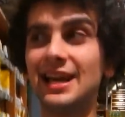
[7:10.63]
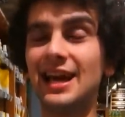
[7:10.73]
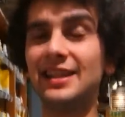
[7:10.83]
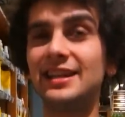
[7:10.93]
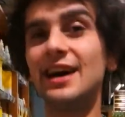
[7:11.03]

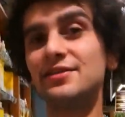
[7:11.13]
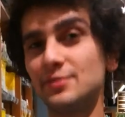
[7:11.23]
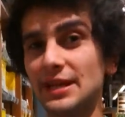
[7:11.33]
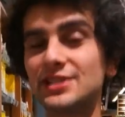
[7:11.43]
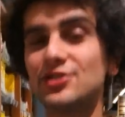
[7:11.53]
and then have to be
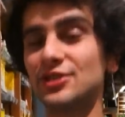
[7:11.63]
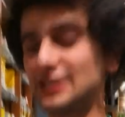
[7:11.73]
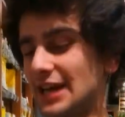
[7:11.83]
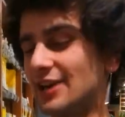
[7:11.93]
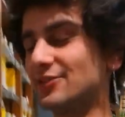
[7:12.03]
escorted
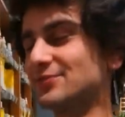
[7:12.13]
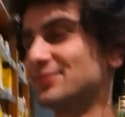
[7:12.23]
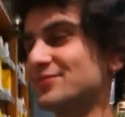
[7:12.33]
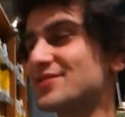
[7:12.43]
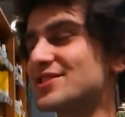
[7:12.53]
out.
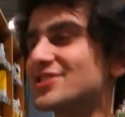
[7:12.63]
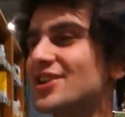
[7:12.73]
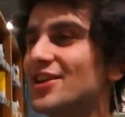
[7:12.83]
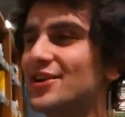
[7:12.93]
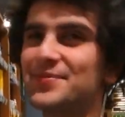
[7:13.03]
So.
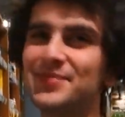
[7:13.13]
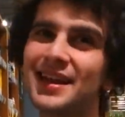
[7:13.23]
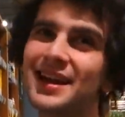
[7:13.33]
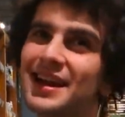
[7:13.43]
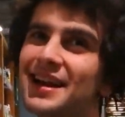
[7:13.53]
The uglier
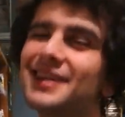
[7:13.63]
the better.